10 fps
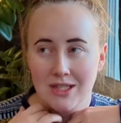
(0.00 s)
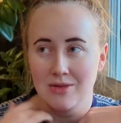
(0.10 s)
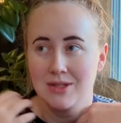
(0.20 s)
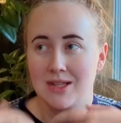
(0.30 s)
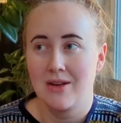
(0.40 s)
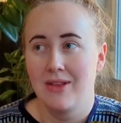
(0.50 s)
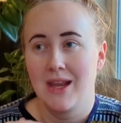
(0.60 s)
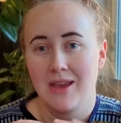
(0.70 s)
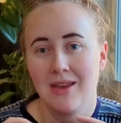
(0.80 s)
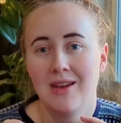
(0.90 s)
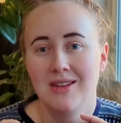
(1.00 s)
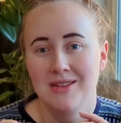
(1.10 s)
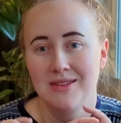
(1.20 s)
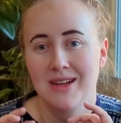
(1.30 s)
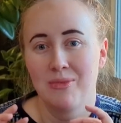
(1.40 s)
So instead of like
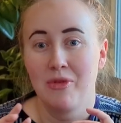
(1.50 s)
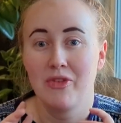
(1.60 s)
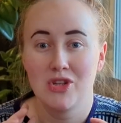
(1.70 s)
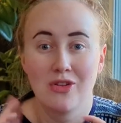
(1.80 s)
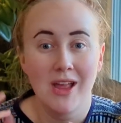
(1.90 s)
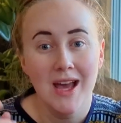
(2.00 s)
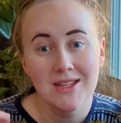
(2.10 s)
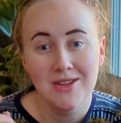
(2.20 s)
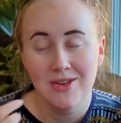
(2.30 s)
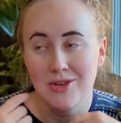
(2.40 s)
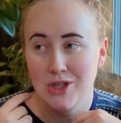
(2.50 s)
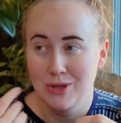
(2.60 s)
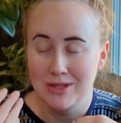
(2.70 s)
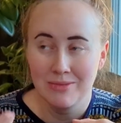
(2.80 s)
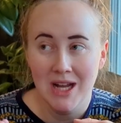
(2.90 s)
doing a provisional cast on or
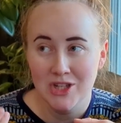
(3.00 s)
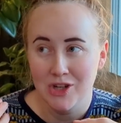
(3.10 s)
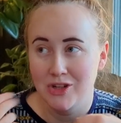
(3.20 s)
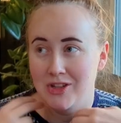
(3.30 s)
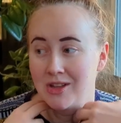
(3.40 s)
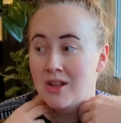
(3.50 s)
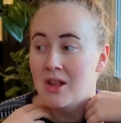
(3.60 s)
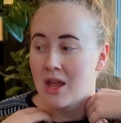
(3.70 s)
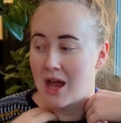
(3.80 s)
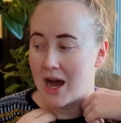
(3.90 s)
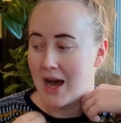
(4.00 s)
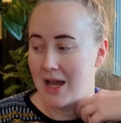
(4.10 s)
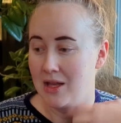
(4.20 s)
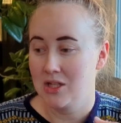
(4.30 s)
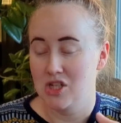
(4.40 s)
Ulysse magical,
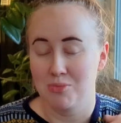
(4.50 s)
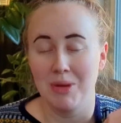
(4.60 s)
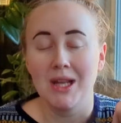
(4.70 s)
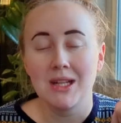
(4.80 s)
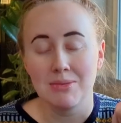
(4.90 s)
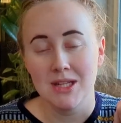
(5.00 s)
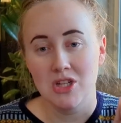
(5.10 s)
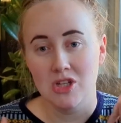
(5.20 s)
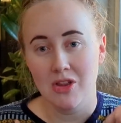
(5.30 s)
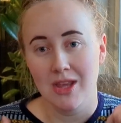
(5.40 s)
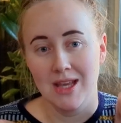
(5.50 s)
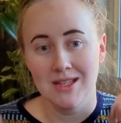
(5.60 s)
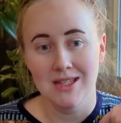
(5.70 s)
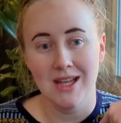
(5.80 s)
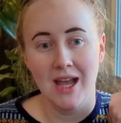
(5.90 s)
I just picked up stitches on the
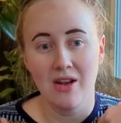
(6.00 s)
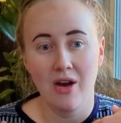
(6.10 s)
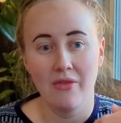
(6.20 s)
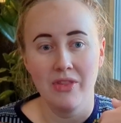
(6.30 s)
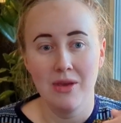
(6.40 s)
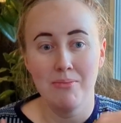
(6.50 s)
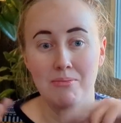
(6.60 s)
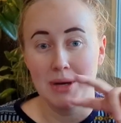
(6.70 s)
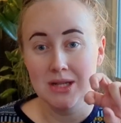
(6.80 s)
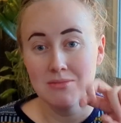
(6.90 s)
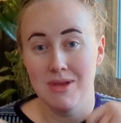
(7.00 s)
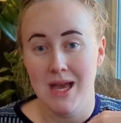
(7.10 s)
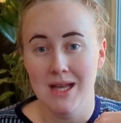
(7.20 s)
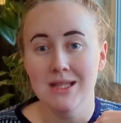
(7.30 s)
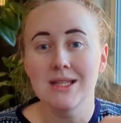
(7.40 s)
inside of the button
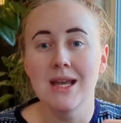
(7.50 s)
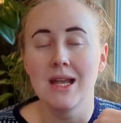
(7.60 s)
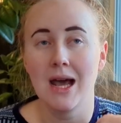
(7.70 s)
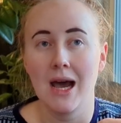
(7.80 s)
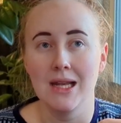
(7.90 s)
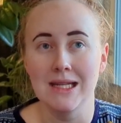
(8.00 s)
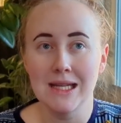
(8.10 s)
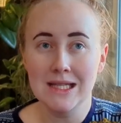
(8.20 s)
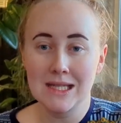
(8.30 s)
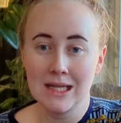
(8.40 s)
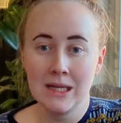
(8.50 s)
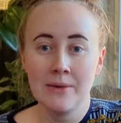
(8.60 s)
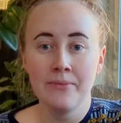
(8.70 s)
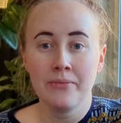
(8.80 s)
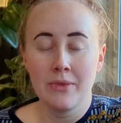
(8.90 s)
bands and I knit
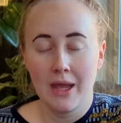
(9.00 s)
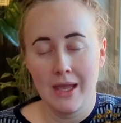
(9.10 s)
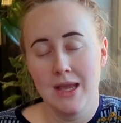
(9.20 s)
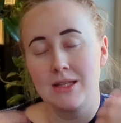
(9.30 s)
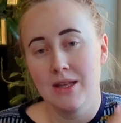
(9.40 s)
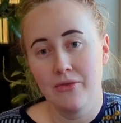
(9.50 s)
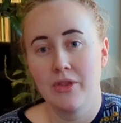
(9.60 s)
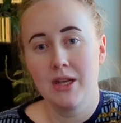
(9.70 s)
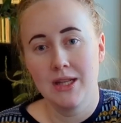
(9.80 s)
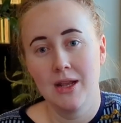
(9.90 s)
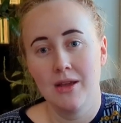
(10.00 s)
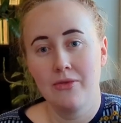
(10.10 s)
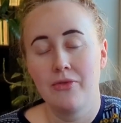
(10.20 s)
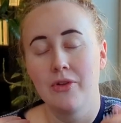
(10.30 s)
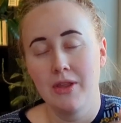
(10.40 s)
a casing for the knitting
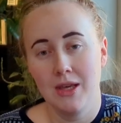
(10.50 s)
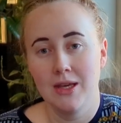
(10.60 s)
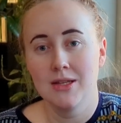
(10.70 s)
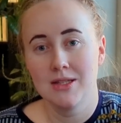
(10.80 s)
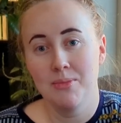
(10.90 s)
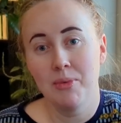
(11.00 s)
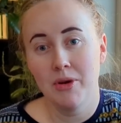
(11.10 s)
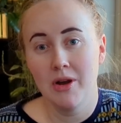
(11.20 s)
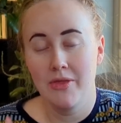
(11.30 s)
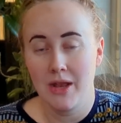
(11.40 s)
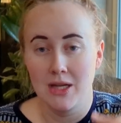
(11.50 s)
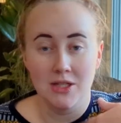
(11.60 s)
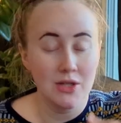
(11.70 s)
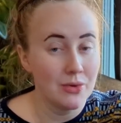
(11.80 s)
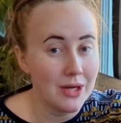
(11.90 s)
for the zipper, and then I
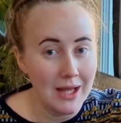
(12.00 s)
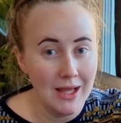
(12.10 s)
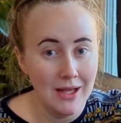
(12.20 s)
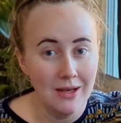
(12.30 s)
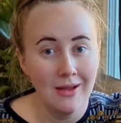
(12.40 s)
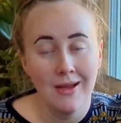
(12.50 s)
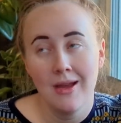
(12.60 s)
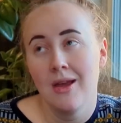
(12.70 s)
sewed it in.